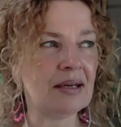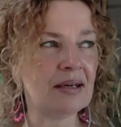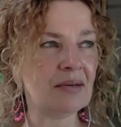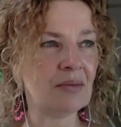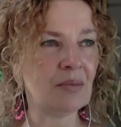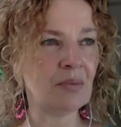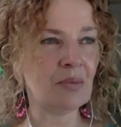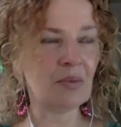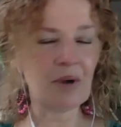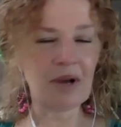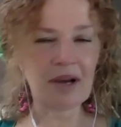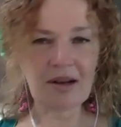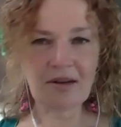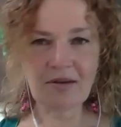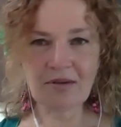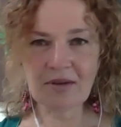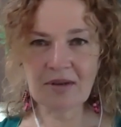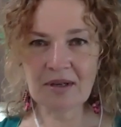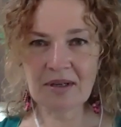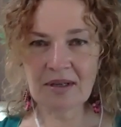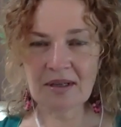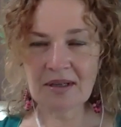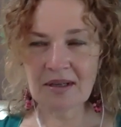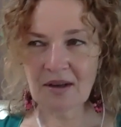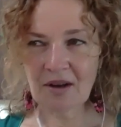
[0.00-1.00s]

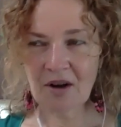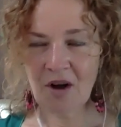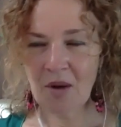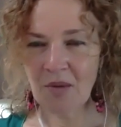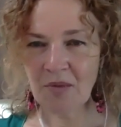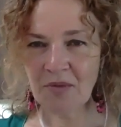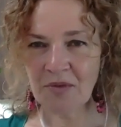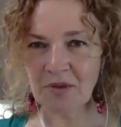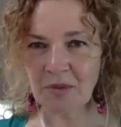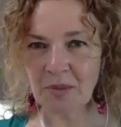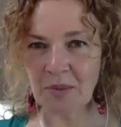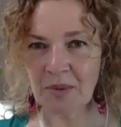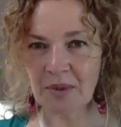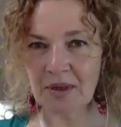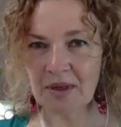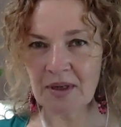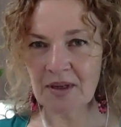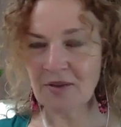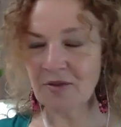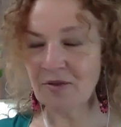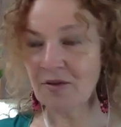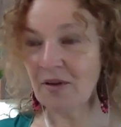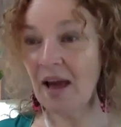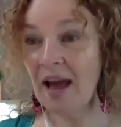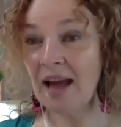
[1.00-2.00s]
whatever,
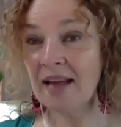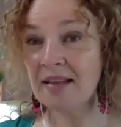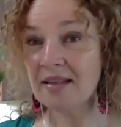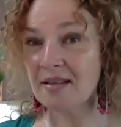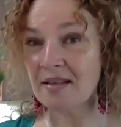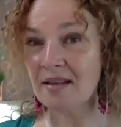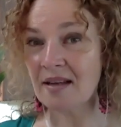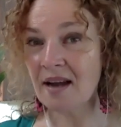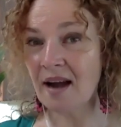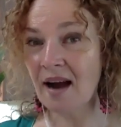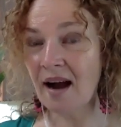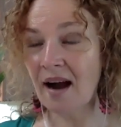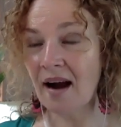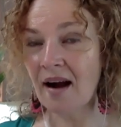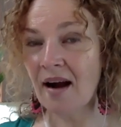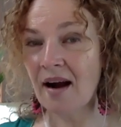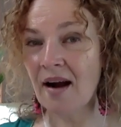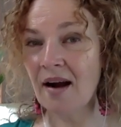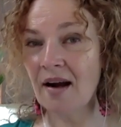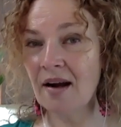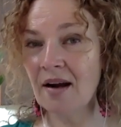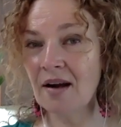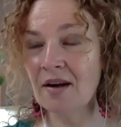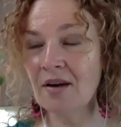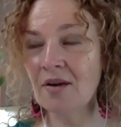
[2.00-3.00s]
comfortable fast
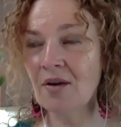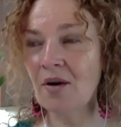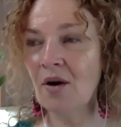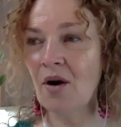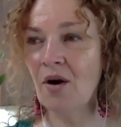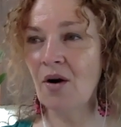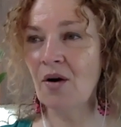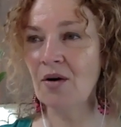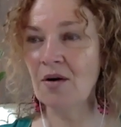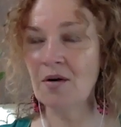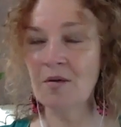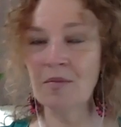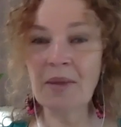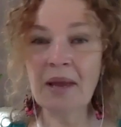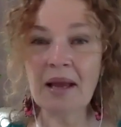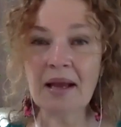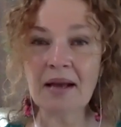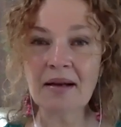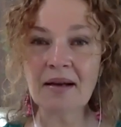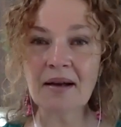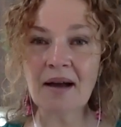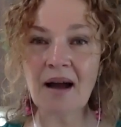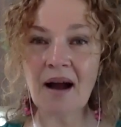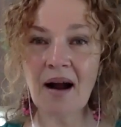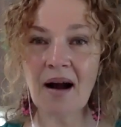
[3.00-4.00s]
car or a big
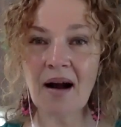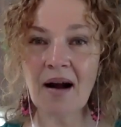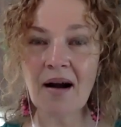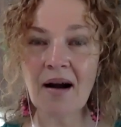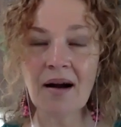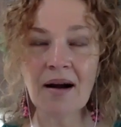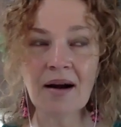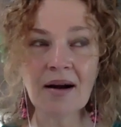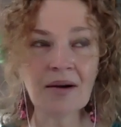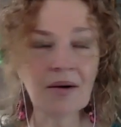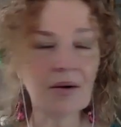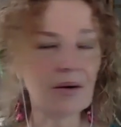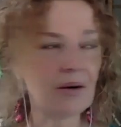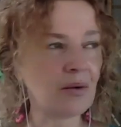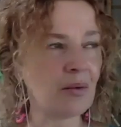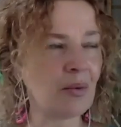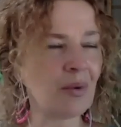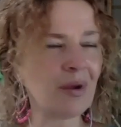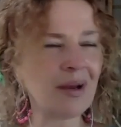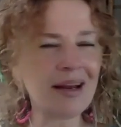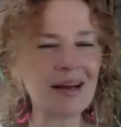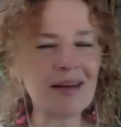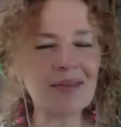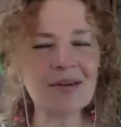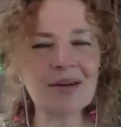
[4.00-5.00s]
car, or
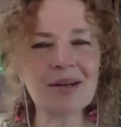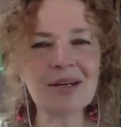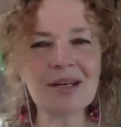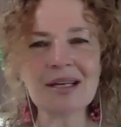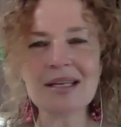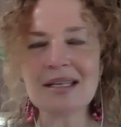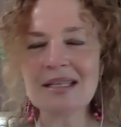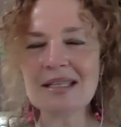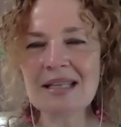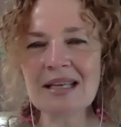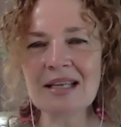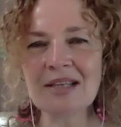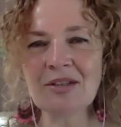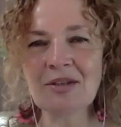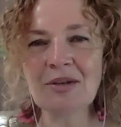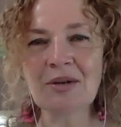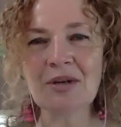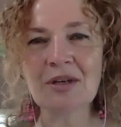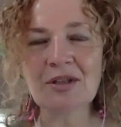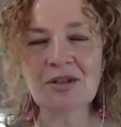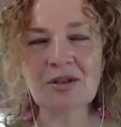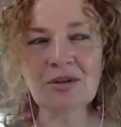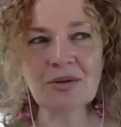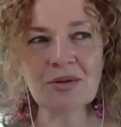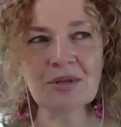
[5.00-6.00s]
whatever it is that you are
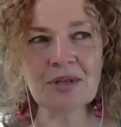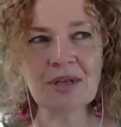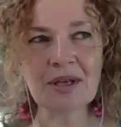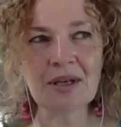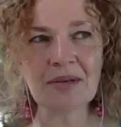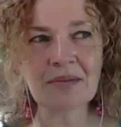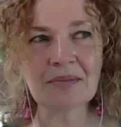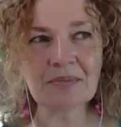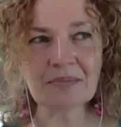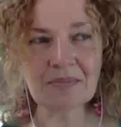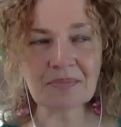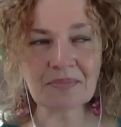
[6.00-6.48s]
choosing.